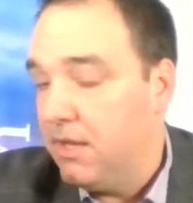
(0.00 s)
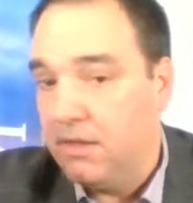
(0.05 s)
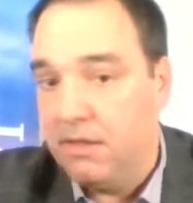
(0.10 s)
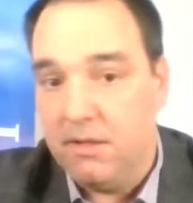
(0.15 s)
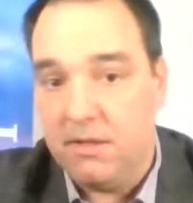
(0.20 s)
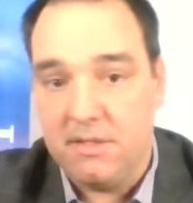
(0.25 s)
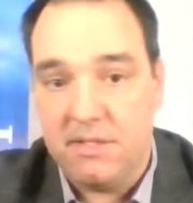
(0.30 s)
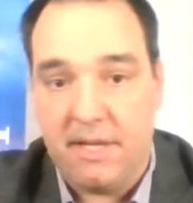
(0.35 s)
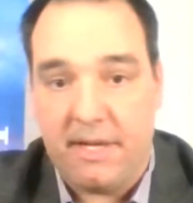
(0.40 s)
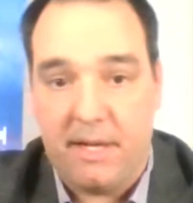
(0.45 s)

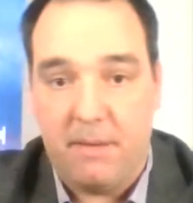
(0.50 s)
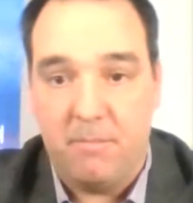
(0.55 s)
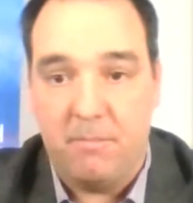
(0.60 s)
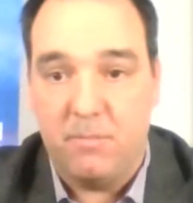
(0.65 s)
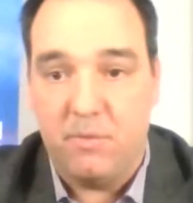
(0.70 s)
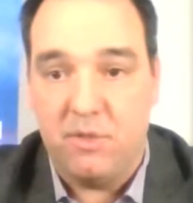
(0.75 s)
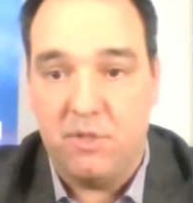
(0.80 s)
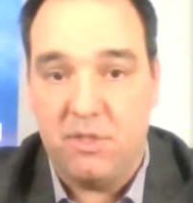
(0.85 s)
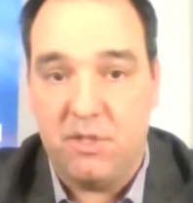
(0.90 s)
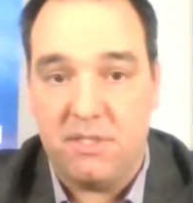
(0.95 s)
Looks like I'm
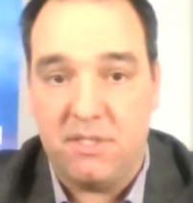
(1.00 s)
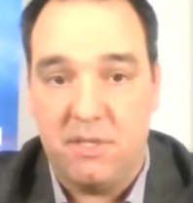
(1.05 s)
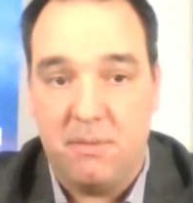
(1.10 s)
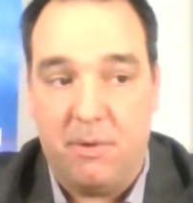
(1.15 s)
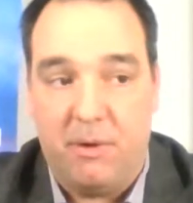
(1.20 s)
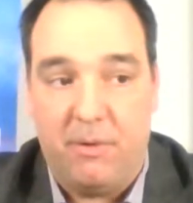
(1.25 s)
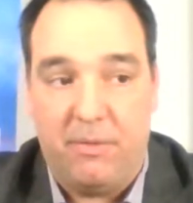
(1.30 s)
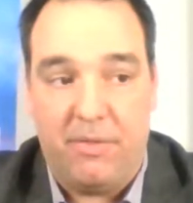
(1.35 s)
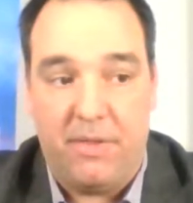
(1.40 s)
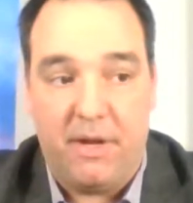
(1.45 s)
just
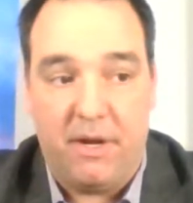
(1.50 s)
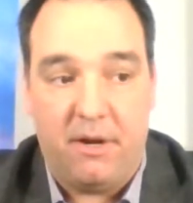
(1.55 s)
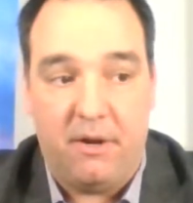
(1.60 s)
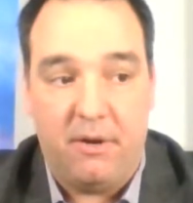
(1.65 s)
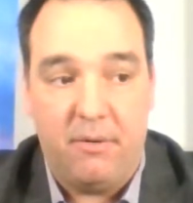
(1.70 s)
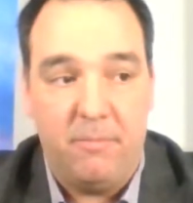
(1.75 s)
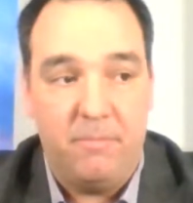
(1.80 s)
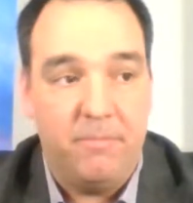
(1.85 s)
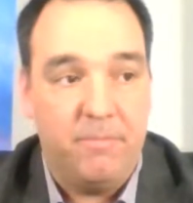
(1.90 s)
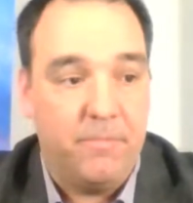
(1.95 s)
about
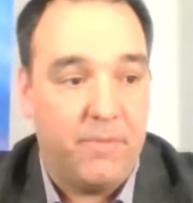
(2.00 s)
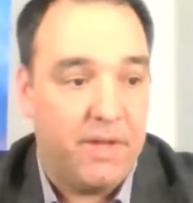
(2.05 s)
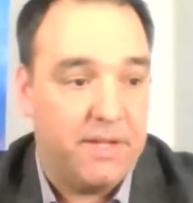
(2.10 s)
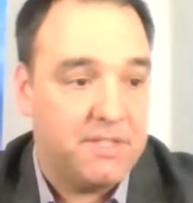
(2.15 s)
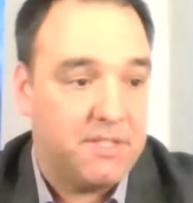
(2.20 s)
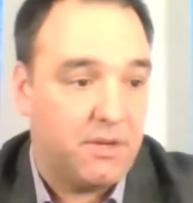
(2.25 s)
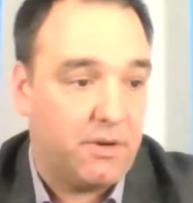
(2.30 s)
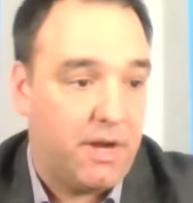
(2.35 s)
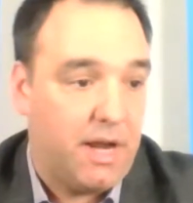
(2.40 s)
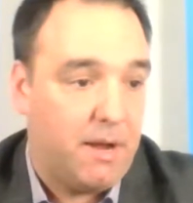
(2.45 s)
there.
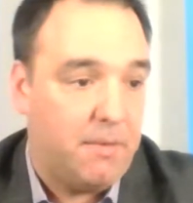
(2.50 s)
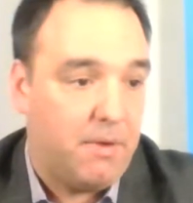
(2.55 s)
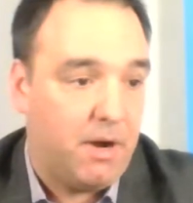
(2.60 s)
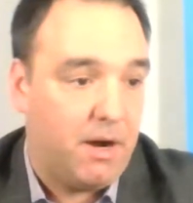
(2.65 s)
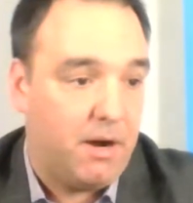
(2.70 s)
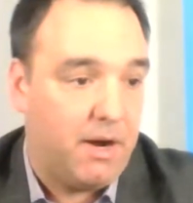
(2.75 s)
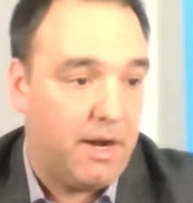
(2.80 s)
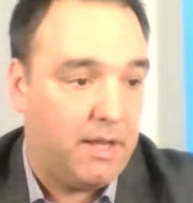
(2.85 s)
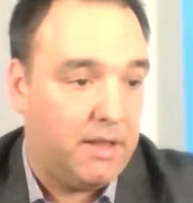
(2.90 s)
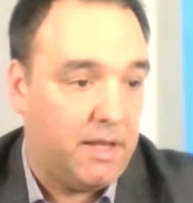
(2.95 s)

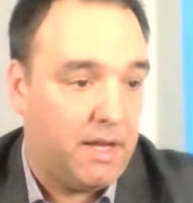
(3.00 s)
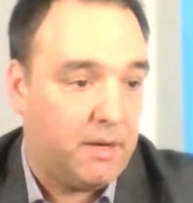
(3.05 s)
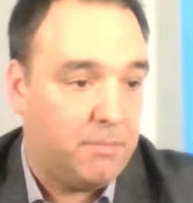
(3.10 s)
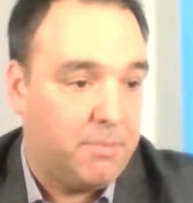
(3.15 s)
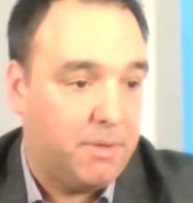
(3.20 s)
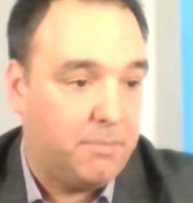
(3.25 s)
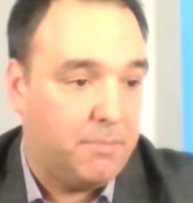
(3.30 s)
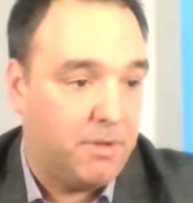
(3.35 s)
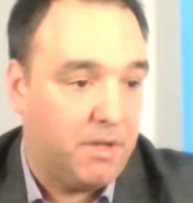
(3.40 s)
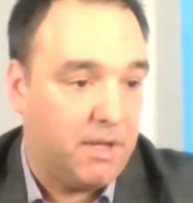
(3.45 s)
Instagram. All right, a lot
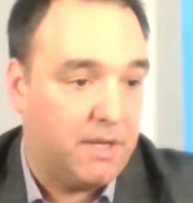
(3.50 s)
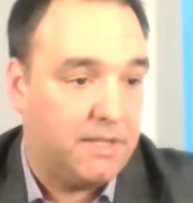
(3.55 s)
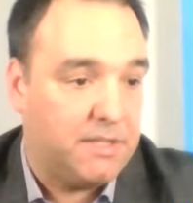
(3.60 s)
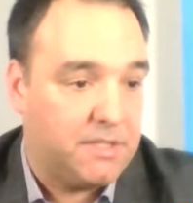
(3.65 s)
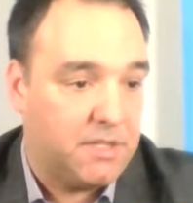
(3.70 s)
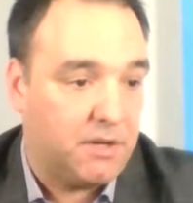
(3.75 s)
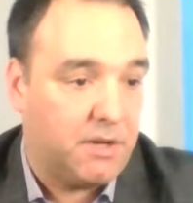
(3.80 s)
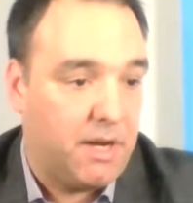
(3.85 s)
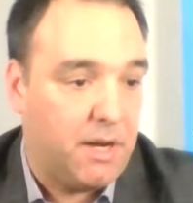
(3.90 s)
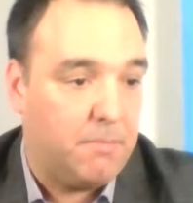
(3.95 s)
of people on
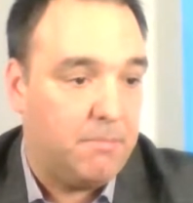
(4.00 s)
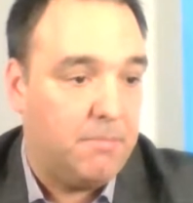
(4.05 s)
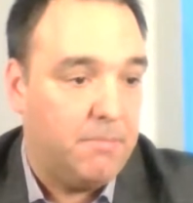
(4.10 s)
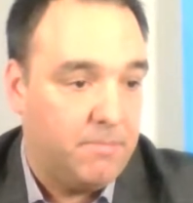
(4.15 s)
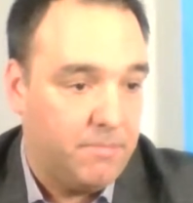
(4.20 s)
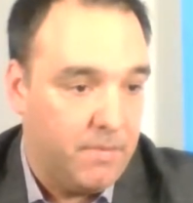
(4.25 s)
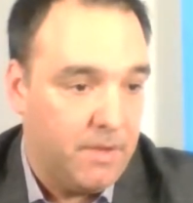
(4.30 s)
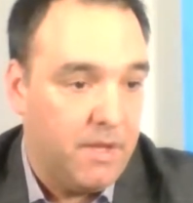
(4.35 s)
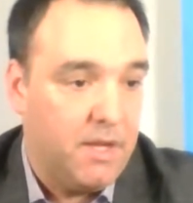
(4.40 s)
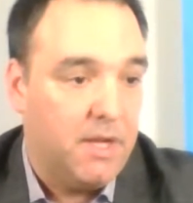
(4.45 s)
Instagram.
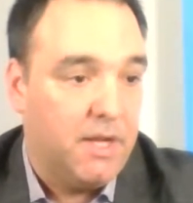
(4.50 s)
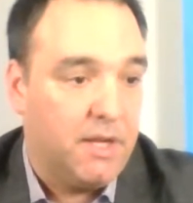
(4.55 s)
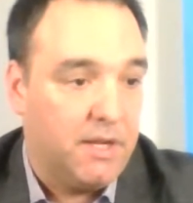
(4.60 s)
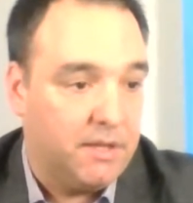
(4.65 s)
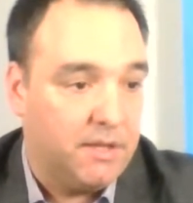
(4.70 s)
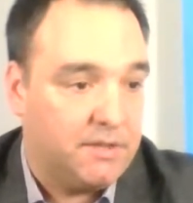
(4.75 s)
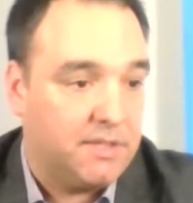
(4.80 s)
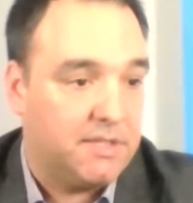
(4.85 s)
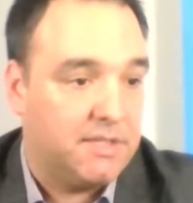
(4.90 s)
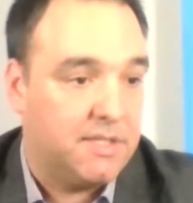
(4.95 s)

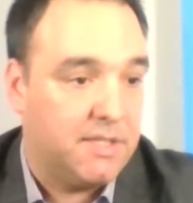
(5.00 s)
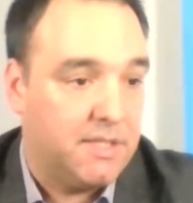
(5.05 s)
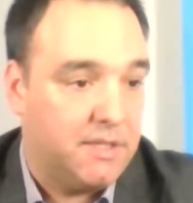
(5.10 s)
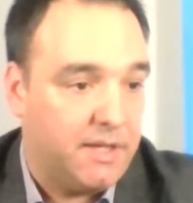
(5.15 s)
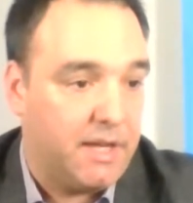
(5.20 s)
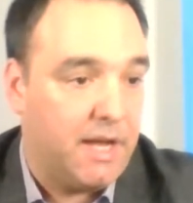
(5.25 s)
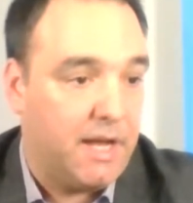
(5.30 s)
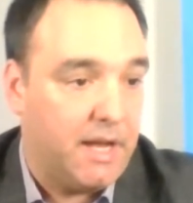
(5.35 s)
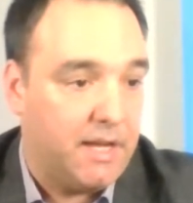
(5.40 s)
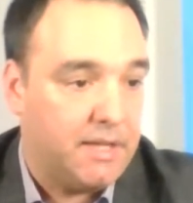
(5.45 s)
Good to see you
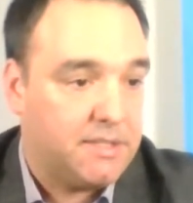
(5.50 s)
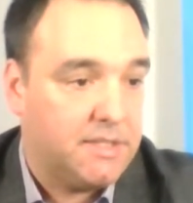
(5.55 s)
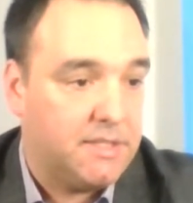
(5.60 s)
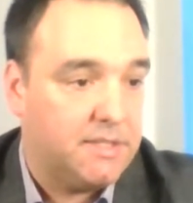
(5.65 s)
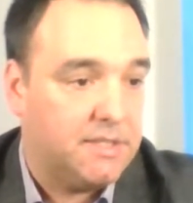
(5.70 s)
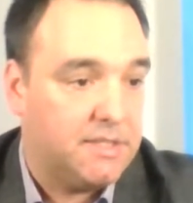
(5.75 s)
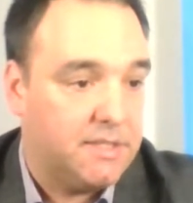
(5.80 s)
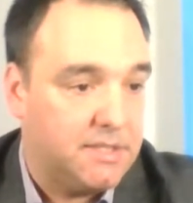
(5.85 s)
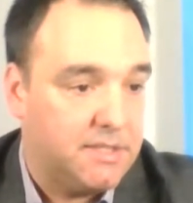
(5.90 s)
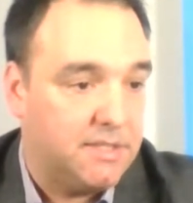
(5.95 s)
guys.
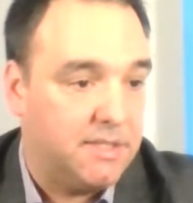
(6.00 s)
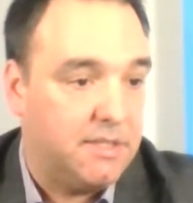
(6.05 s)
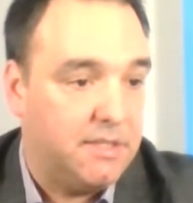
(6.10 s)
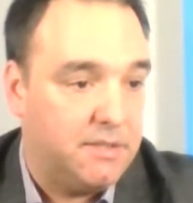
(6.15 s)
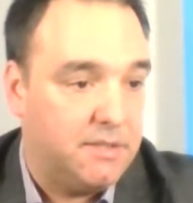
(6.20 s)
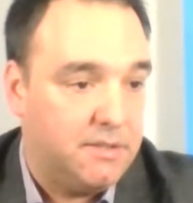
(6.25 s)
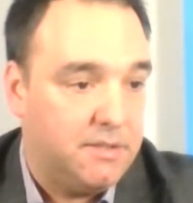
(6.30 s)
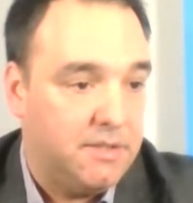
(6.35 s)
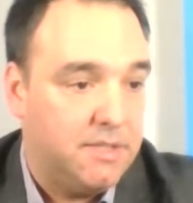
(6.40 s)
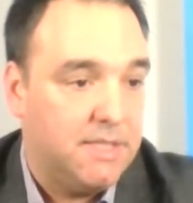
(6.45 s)
Good to see
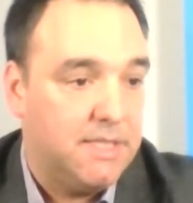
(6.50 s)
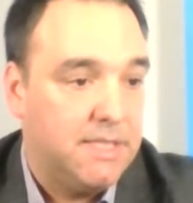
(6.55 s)
you.